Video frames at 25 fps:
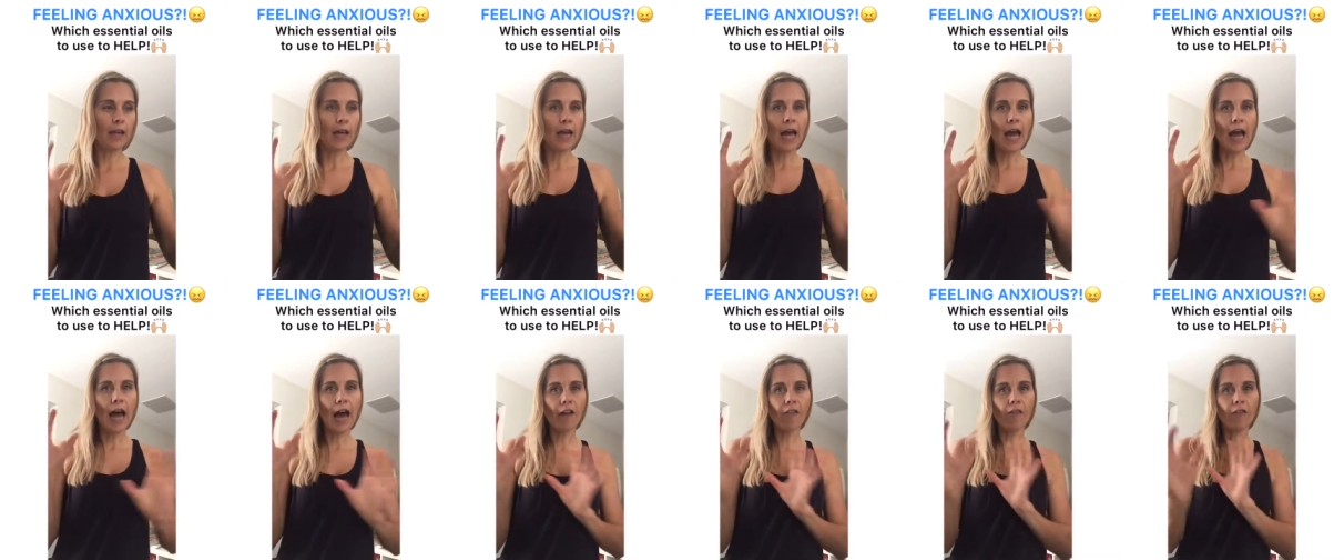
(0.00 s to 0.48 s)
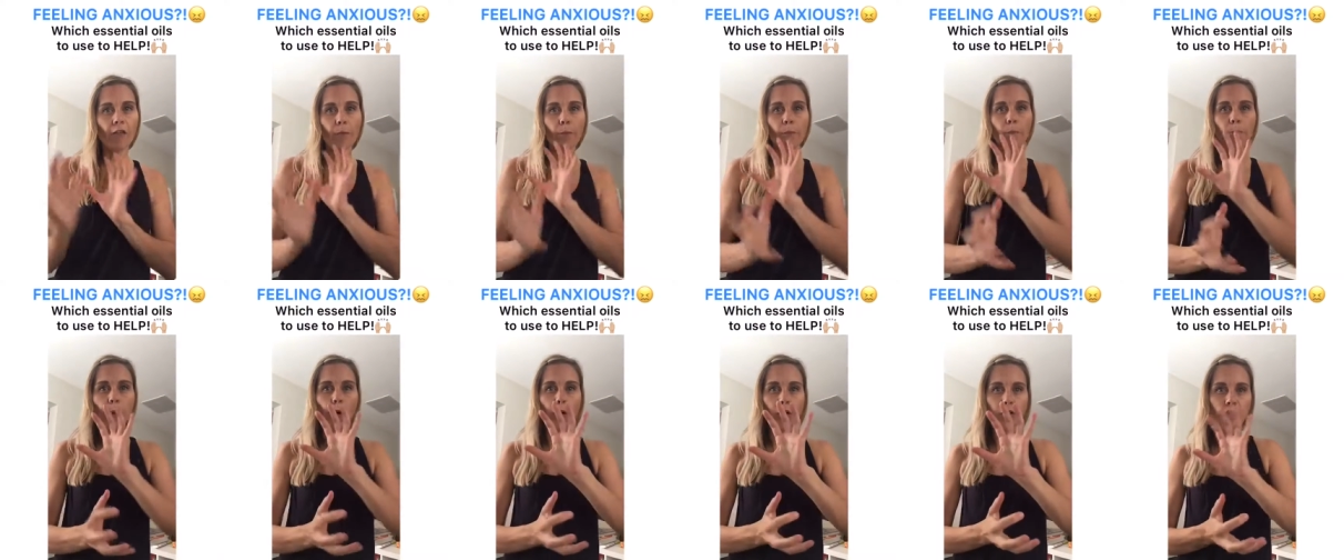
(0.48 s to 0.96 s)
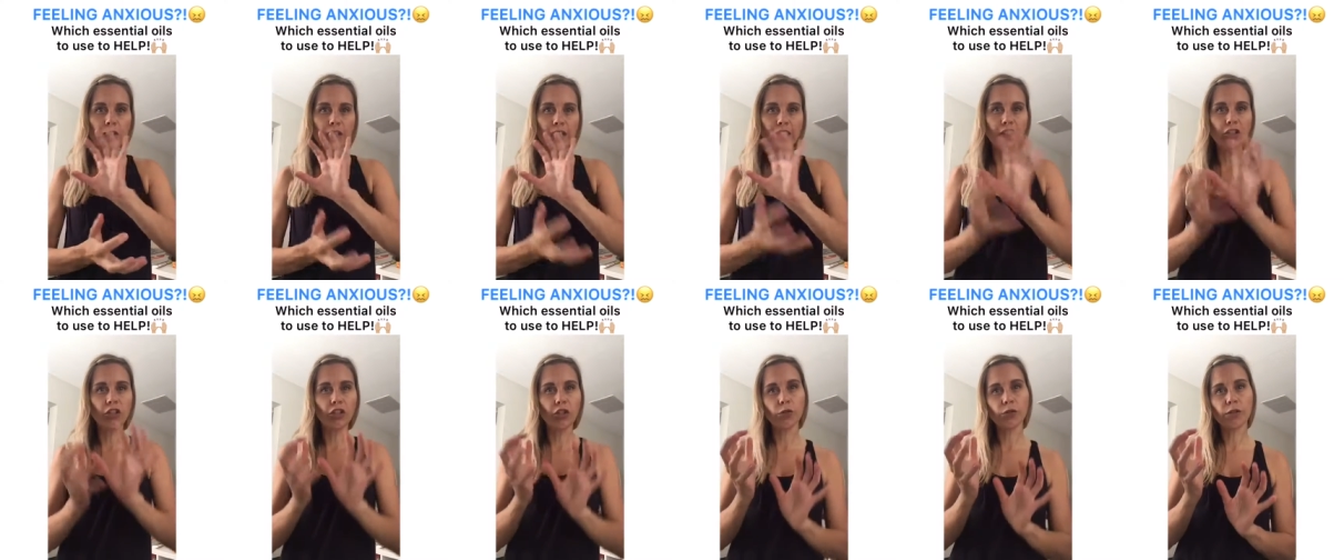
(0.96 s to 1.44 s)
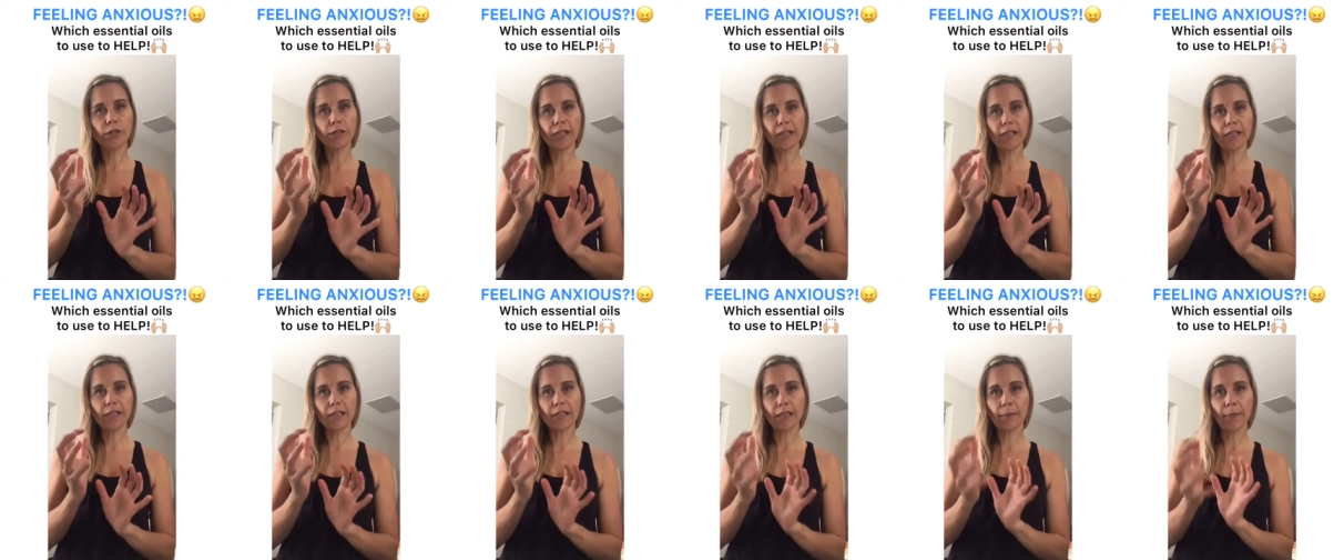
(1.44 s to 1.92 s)
have
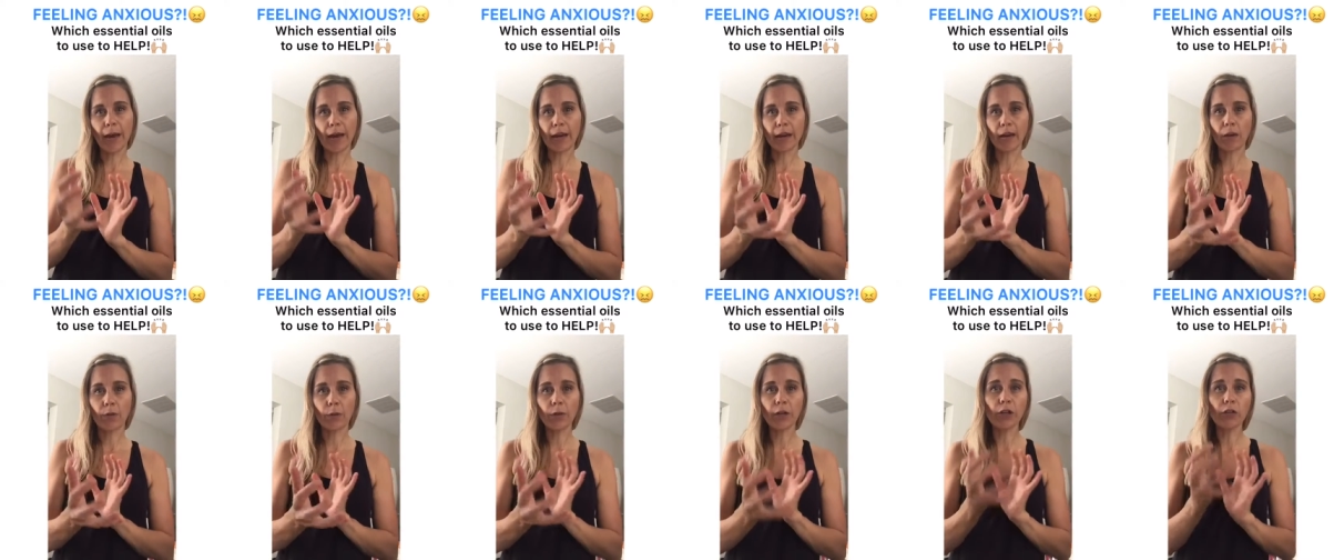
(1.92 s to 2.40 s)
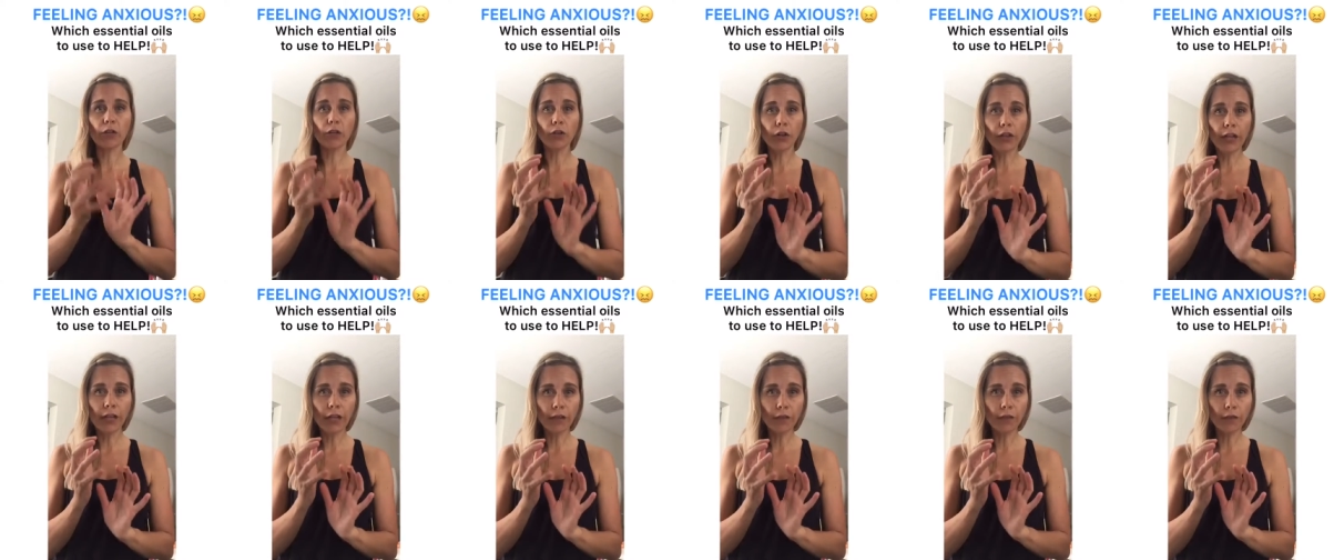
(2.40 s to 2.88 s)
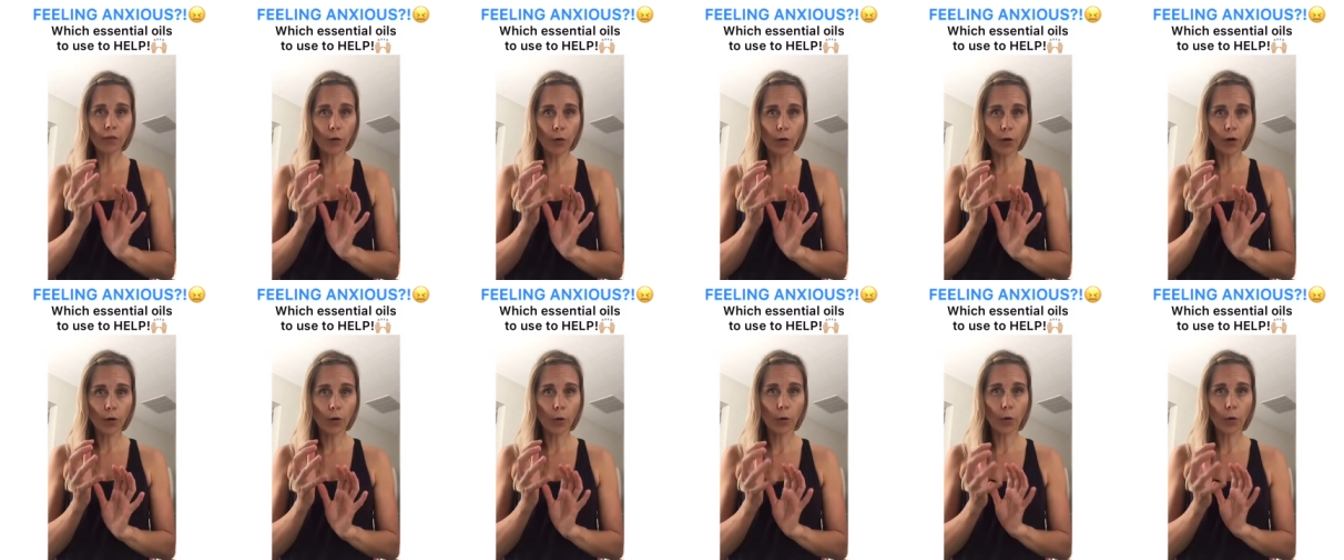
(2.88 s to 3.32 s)
multi-uses depending on what you're looking for,